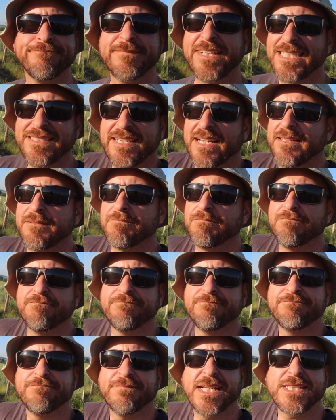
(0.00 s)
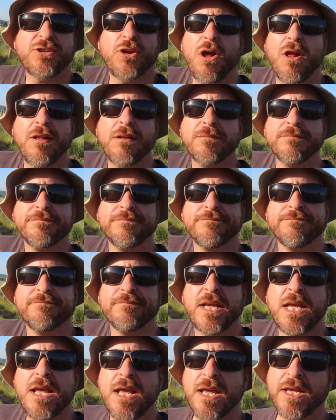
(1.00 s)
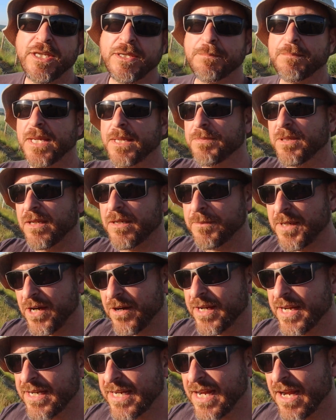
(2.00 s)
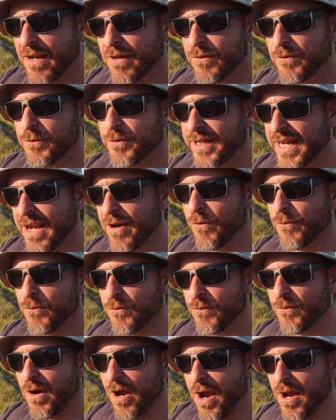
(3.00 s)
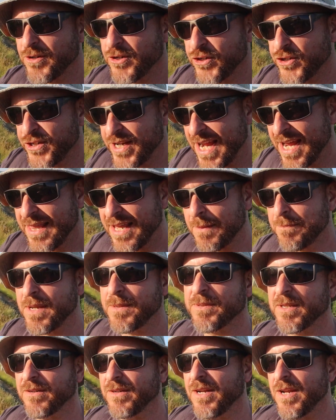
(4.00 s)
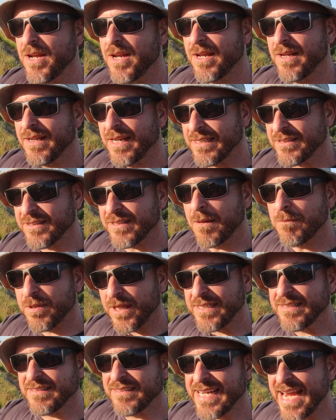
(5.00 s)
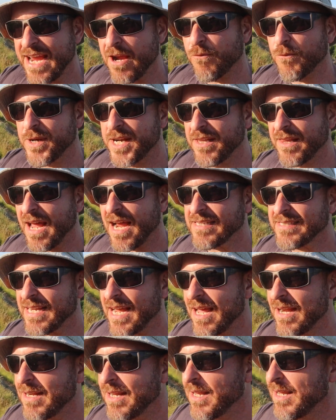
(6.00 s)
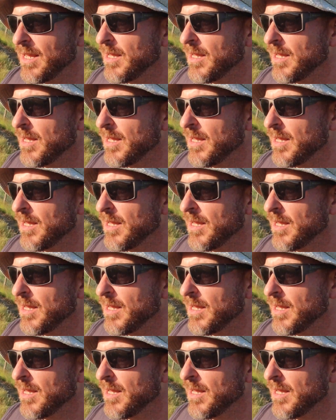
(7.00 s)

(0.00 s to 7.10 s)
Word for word: that's it that's all people in american can't can't understand that. People in, in some places can't realize that